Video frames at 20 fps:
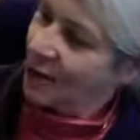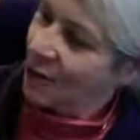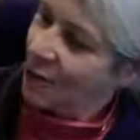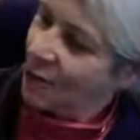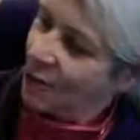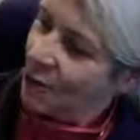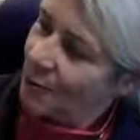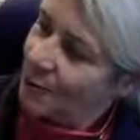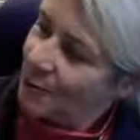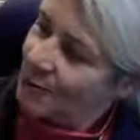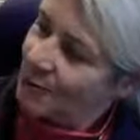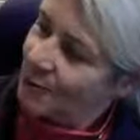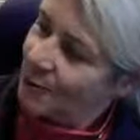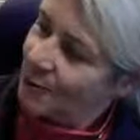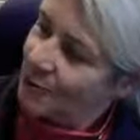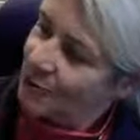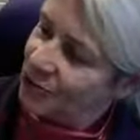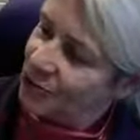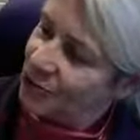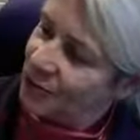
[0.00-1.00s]
We put some
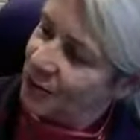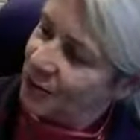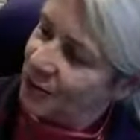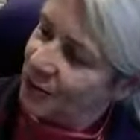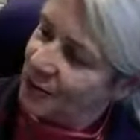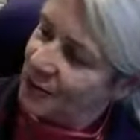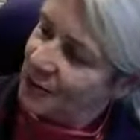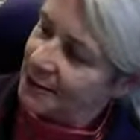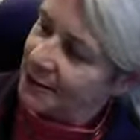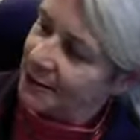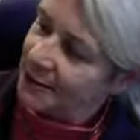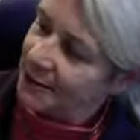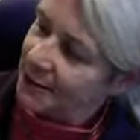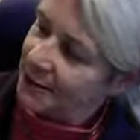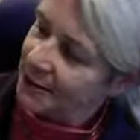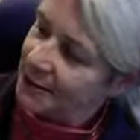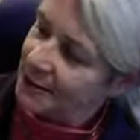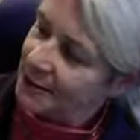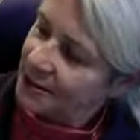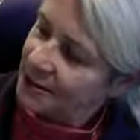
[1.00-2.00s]
pictures of bugs in there. I
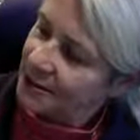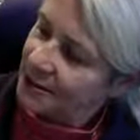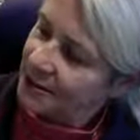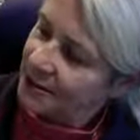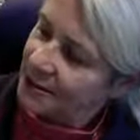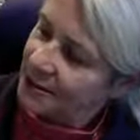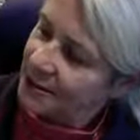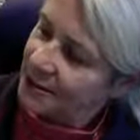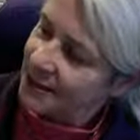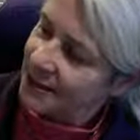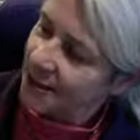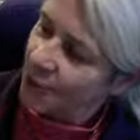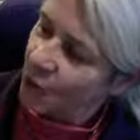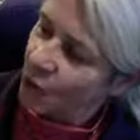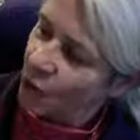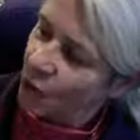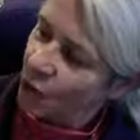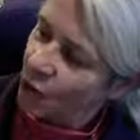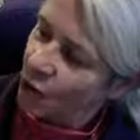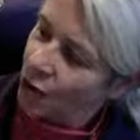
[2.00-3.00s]
just noticed that.
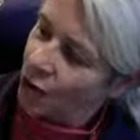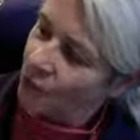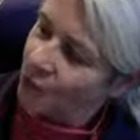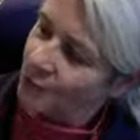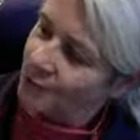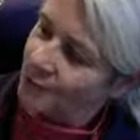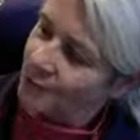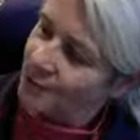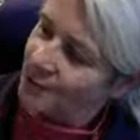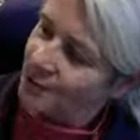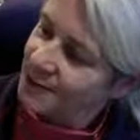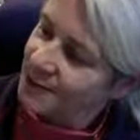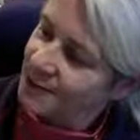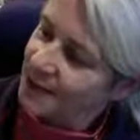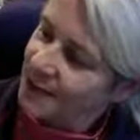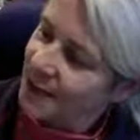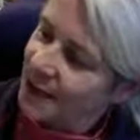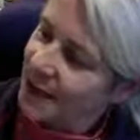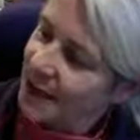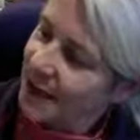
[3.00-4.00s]
Worms,
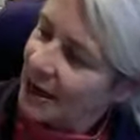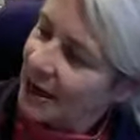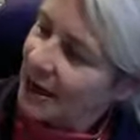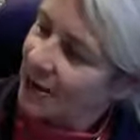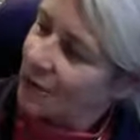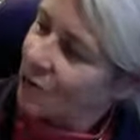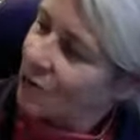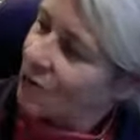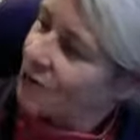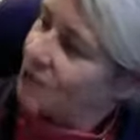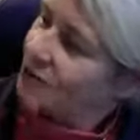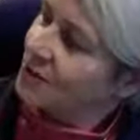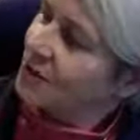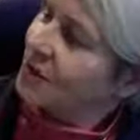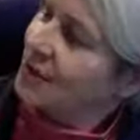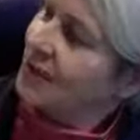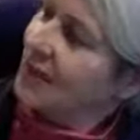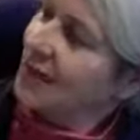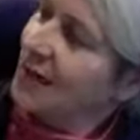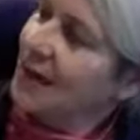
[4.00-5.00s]
and of course the
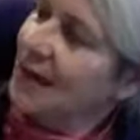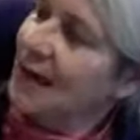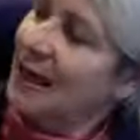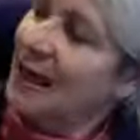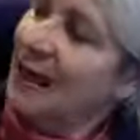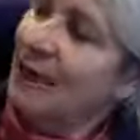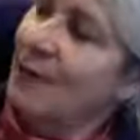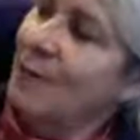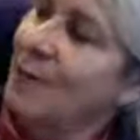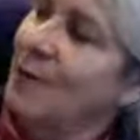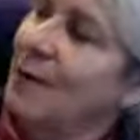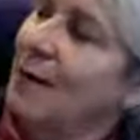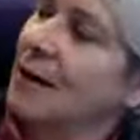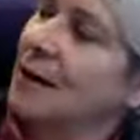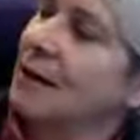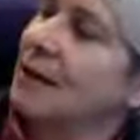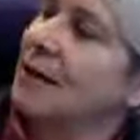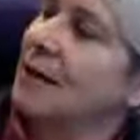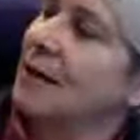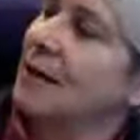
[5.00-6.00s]
little
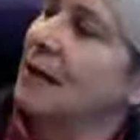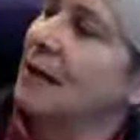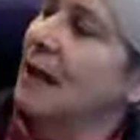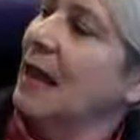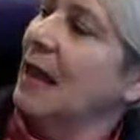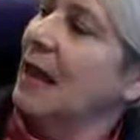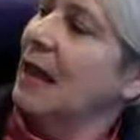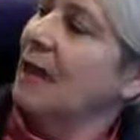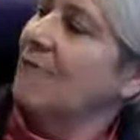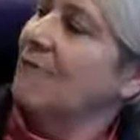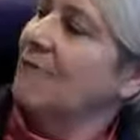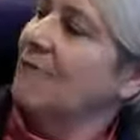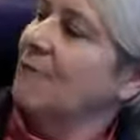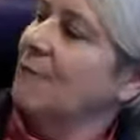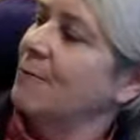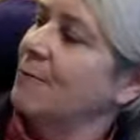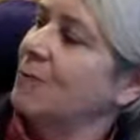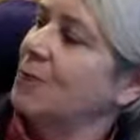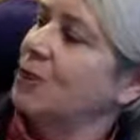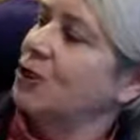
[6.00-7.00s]
ladybugs and the aphid
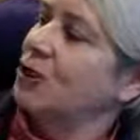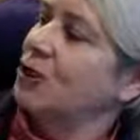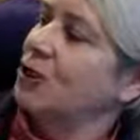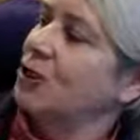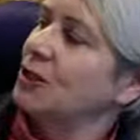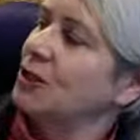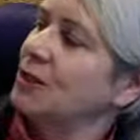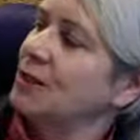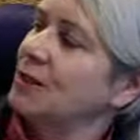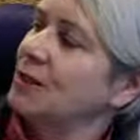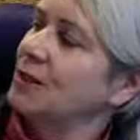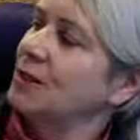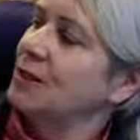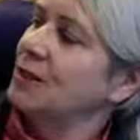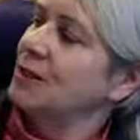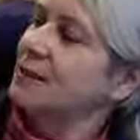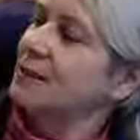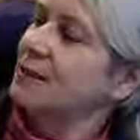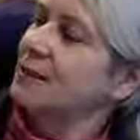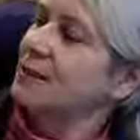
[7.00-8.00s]
midges.